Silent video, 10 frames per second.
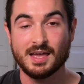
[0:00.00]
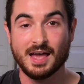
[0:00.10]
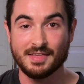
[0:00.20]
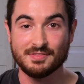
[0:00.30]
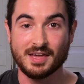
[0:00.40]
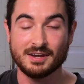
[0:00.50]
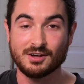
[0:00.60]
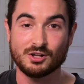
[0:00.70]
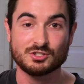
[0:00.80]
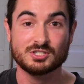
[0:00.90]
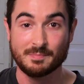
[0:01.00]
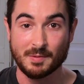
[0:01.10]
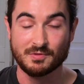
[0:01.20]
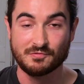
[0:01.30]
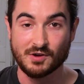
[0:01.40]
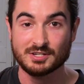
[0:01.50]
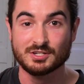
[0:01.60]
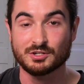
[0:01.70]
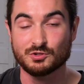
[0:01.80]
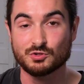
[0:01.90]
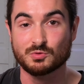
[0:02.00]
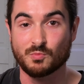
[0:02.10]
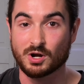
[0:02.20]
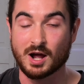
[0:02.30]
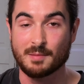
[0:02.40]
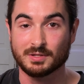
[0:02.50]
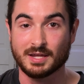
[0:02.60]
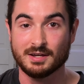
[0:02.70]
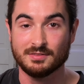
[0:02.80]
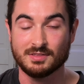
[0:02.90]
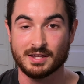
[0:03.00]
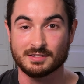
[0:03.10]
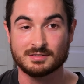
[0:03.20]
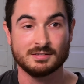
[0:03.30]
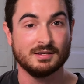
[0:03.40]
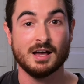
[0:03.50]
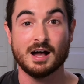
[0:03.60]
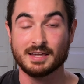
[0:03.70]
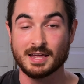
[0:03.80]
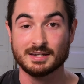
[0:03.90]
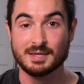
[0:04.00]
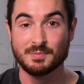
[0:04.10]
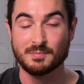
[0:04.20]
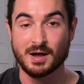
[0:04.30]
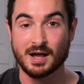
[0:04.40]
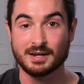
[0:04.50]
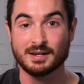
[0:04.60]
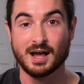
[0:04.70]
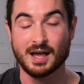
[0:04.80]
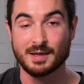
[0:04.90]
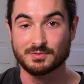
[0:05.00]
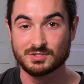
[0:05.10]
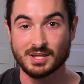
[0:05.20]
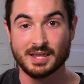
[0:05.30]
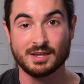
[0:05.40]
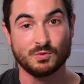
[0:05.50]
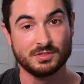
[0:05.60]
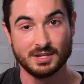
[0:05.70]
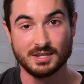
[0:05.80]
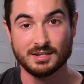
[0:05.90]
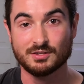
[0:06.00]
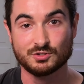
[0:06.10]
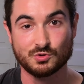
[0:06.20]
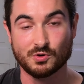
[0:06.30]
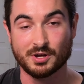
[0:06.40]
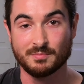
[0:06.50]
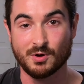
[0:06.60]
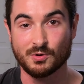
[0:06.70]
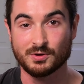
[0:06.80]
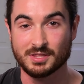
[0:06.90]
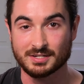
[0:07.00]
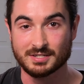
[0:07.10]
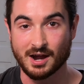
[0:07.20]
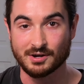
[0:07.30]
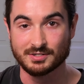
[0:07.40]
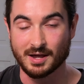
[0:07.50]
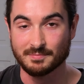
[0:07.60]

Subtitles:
and then I'll step up the phrasing and do some more complicated things. Again, keep in mind, I am staying within this Dorian mode the entire time.